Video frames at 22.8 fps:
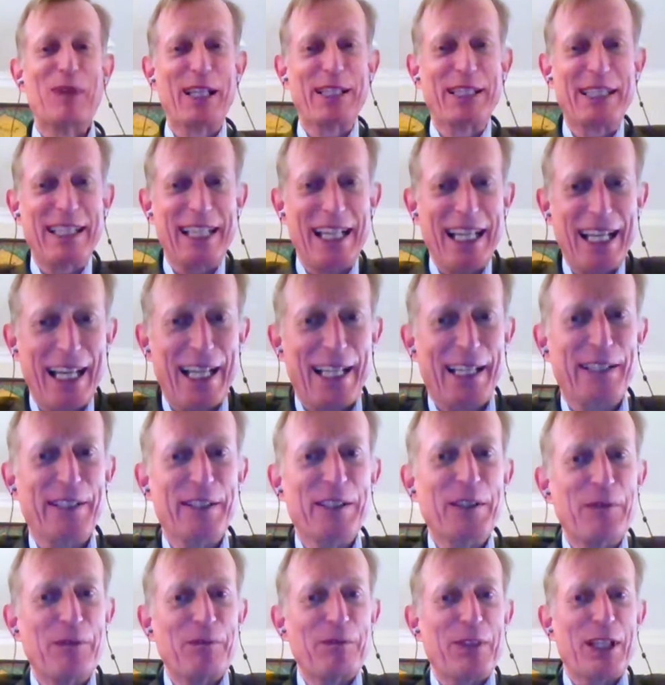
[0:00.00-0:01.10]
But
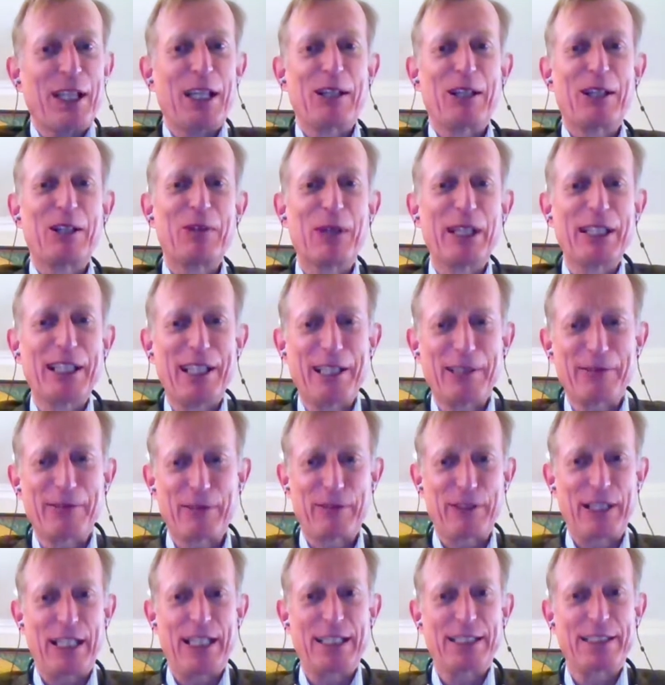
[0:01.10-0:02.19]
then when I
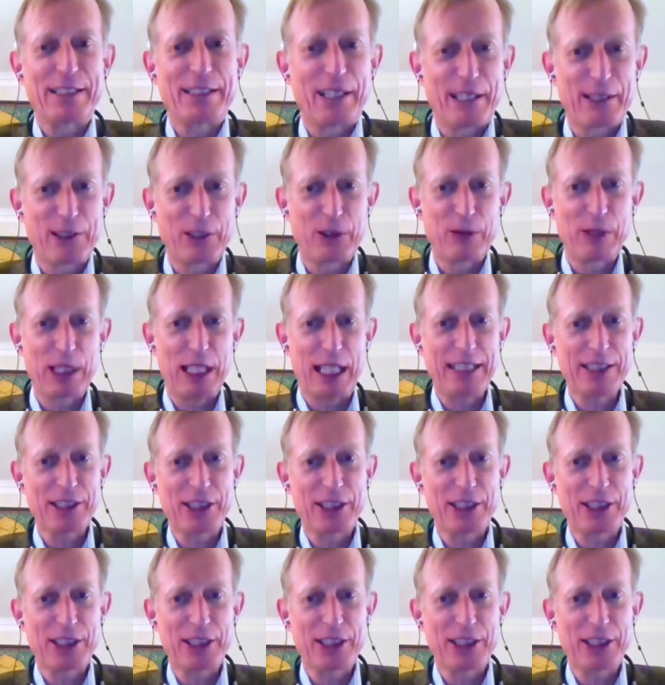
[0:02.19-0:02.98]
reflected, I thought, well,